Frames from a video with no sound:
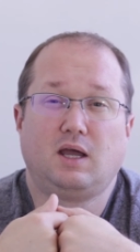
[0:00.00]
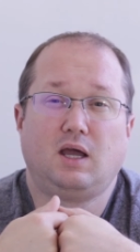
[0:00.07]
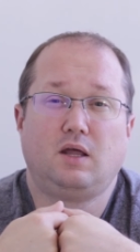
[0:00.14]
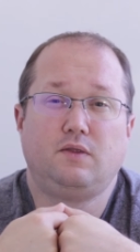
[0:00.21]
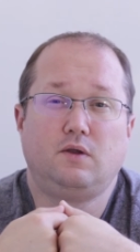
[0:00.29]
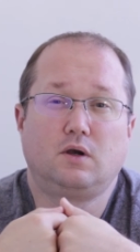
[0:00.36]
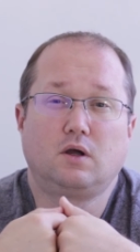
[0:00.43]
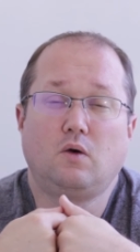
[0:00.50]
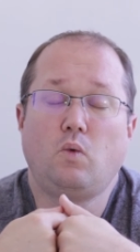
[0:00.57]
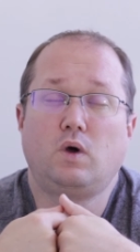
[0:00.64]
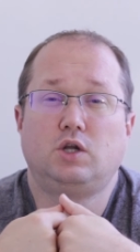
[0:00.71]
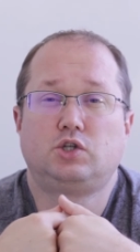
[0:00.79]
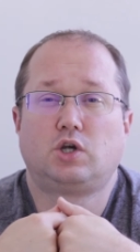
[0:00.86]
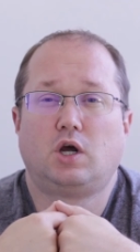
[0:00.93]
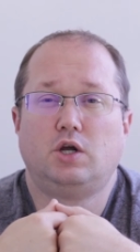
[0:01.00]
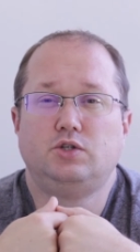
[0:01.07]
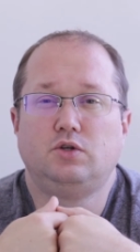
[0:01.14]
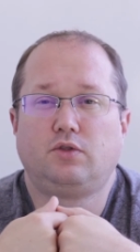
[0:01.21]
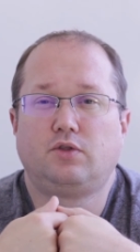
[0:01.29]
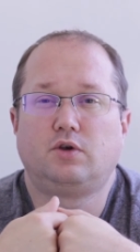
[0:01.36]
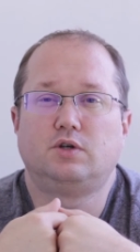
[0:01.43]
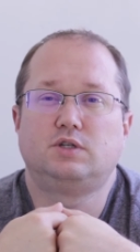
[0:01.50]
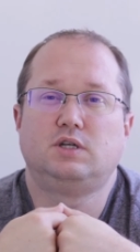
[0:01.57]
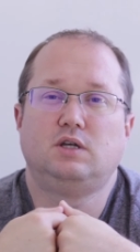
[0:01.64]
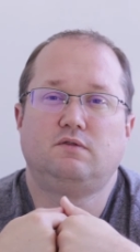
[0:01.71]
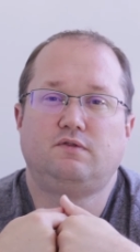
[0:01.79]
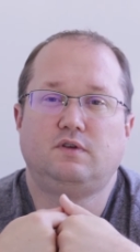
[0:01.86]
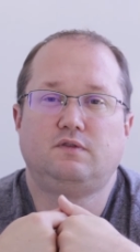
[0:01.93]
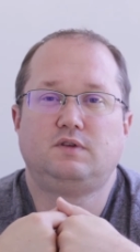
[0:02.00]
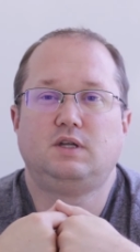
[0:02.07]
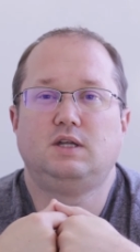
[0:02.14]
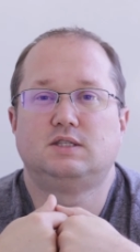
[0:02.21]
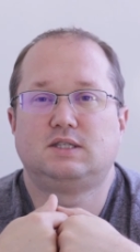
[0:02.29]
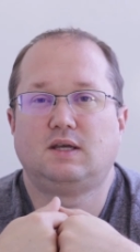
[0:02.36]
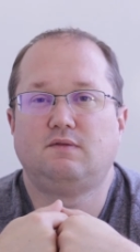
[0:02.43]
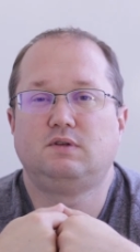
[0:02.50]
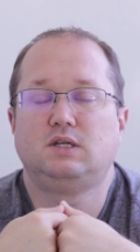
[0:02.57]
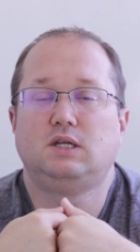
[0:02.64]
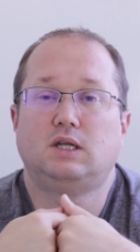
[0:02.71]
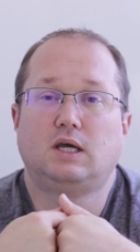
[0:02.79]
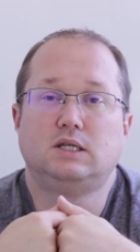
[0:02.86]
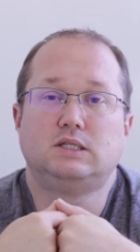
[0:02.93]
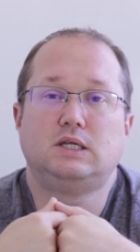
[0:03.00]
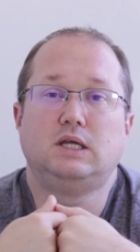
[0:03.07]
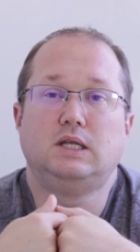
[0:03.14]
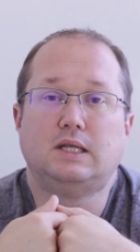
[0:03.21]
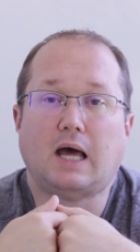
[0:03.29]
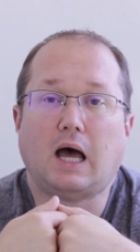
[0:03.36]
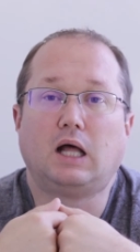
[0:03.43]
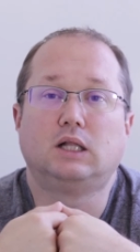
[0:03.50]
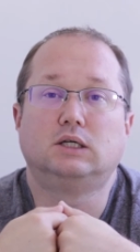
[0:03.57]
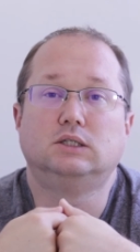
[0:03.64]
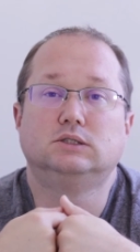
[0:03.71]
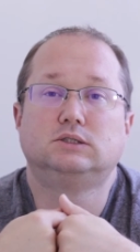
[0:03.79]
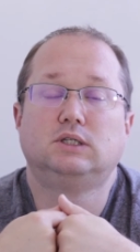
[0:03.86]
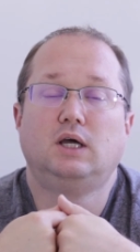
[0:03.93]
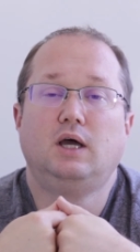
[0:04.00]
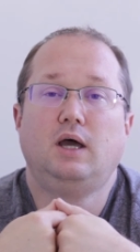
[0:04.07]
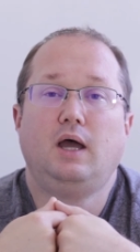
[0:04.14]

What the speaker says: and they're going to want to charge you $13, $15, $17, $19.